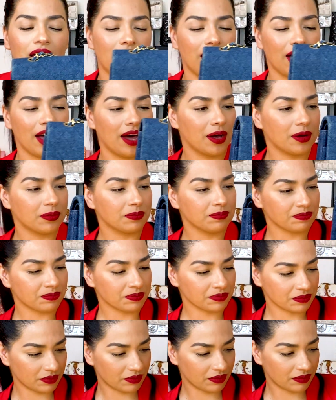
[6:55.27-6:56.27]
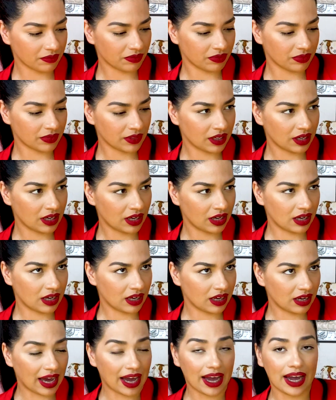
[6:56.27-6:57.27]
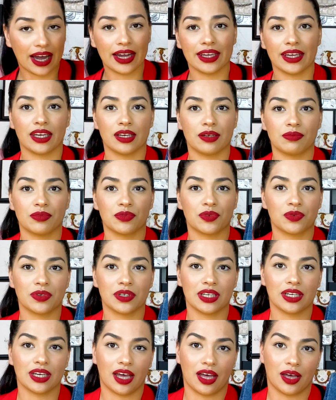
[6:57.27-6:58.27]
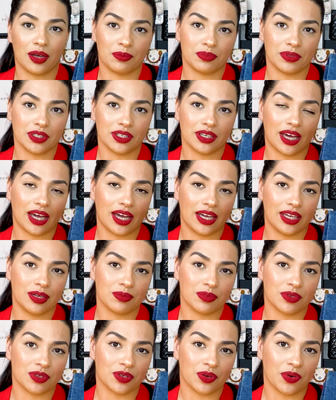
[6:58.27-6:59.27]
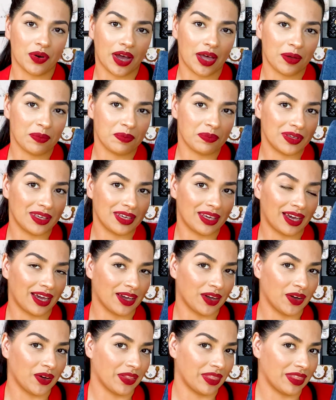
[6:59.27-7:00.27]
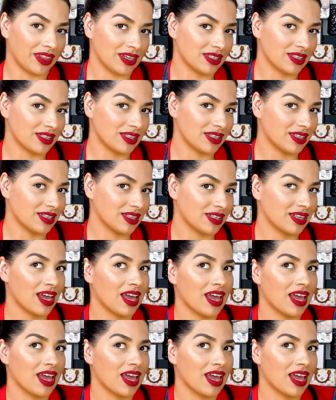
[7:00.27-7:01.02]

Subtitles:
I am really happy. I am so happy I got this.